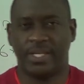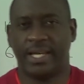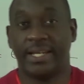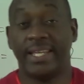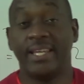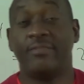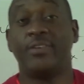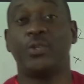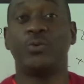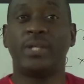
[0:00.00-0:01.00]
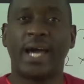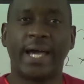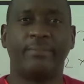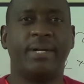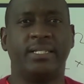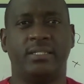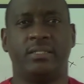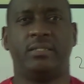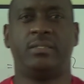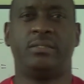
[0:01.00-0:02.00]
that if you're doing
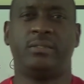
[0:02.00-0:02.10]
AdMaths